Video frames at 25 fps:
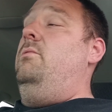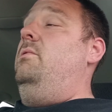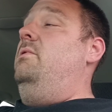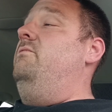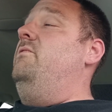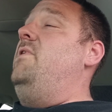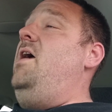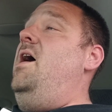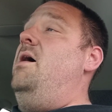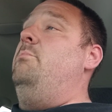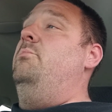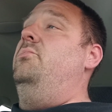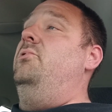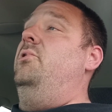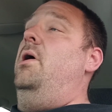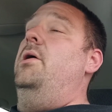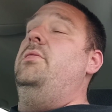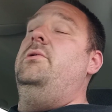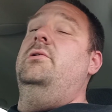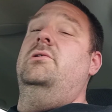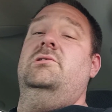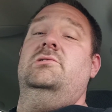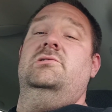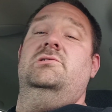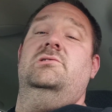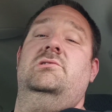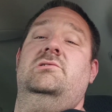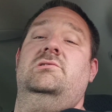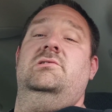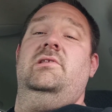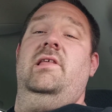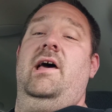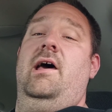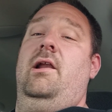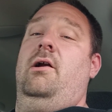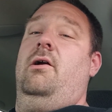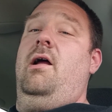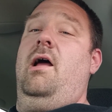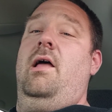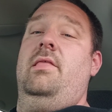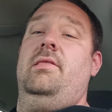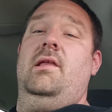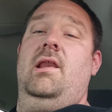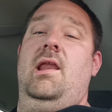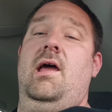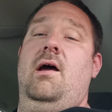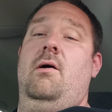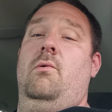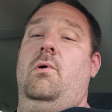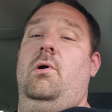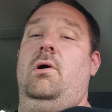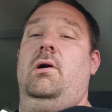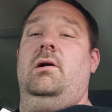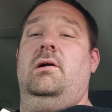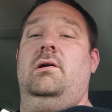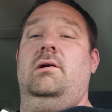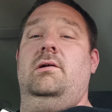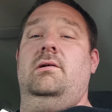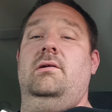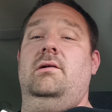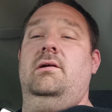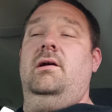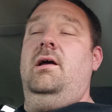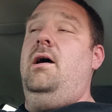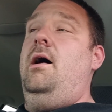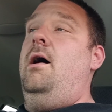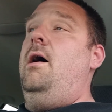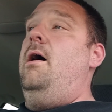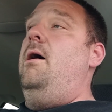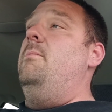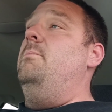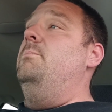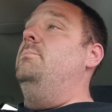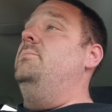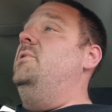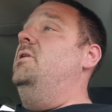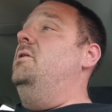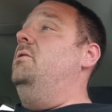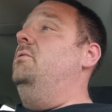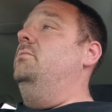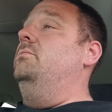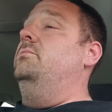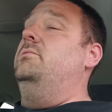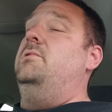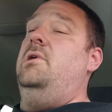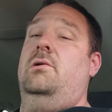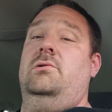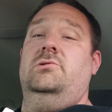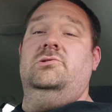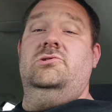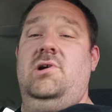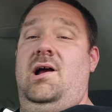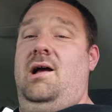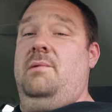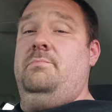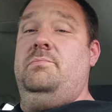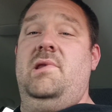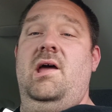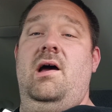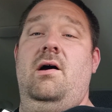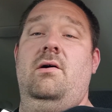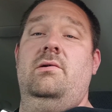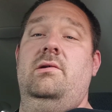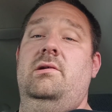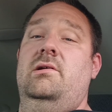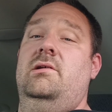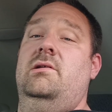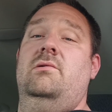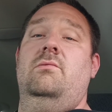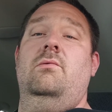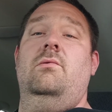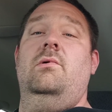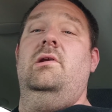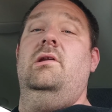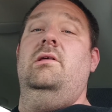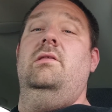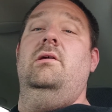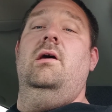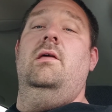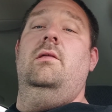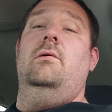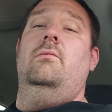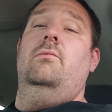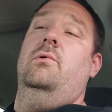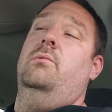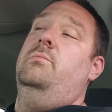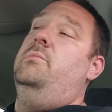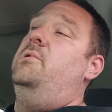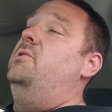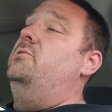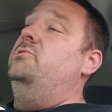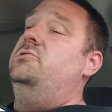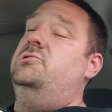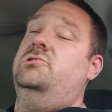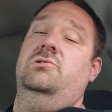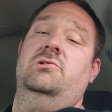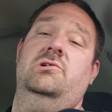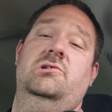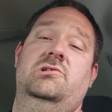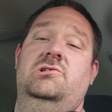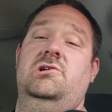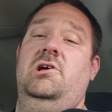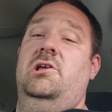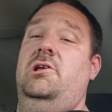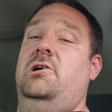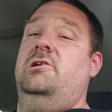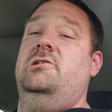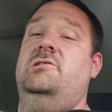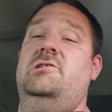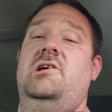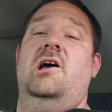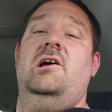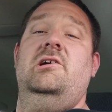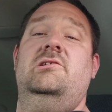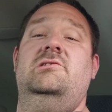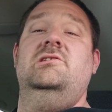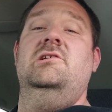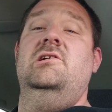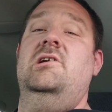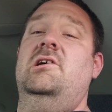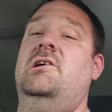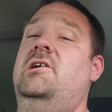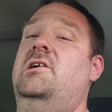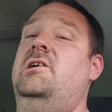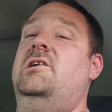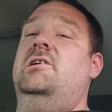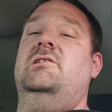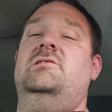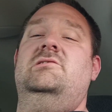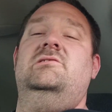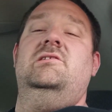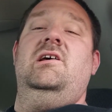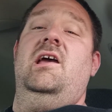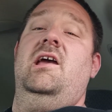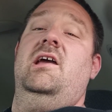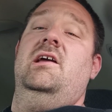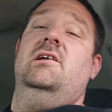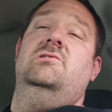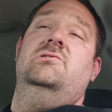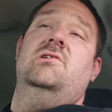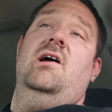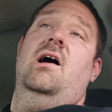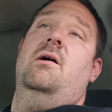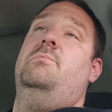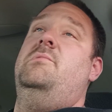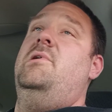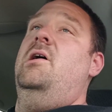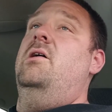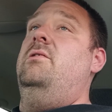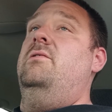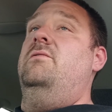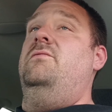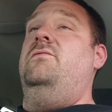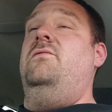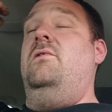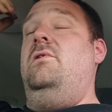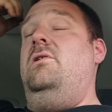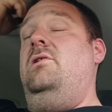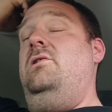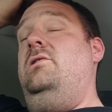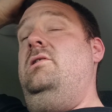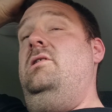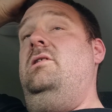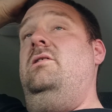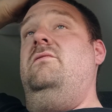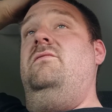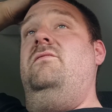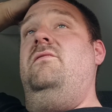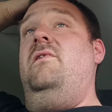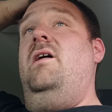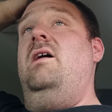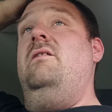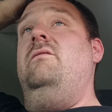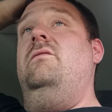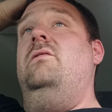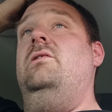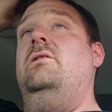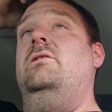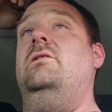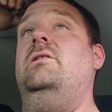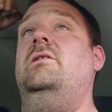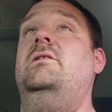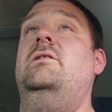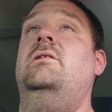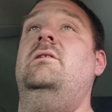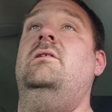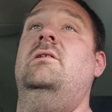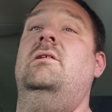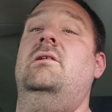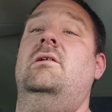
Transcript: We've got brothers that are on the network. They'll drop down into one of the other room. They'll shoot each other a text, say, hey, drop down to 400 or 500.